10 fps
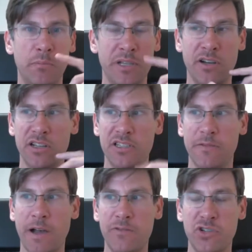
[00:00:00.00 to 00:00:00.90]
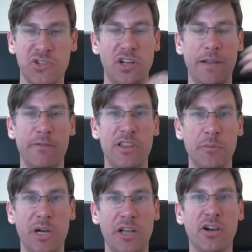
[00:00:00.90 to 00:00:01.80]
Because if I've just done
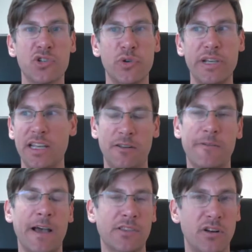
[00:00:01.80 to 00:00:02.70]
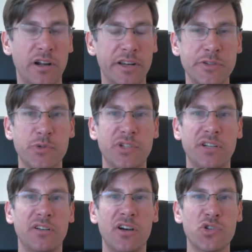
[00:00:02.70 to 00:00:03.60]
everything by country, and in fact they're not
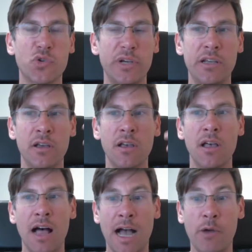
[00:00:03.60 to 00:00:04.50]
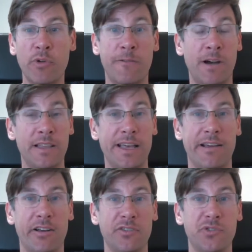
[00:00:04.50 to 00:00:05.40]
interested in country, I want to find
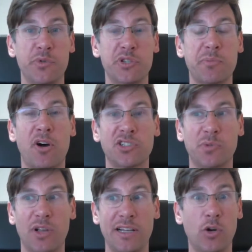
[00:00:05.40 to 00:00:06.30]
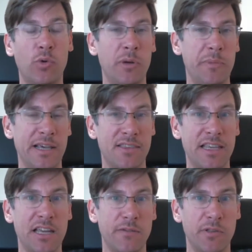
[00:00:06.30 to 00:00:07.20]
that out as soon as possible. I don't want to be at
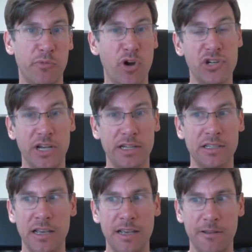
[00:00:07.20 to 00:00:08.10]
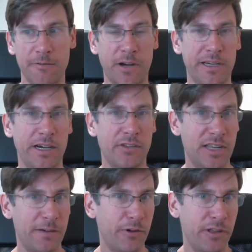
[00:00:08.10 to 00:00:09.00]
the end of the project and find out
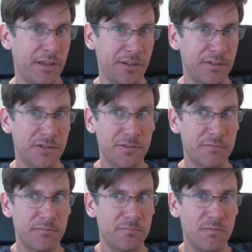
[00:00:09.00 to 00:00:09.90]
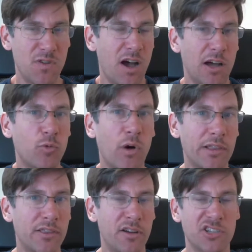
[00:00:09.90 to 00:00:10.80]
that everything's not
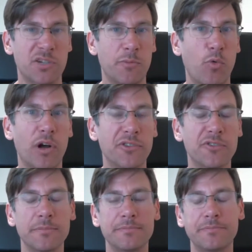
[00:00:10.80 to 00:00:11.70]
what the customer wants.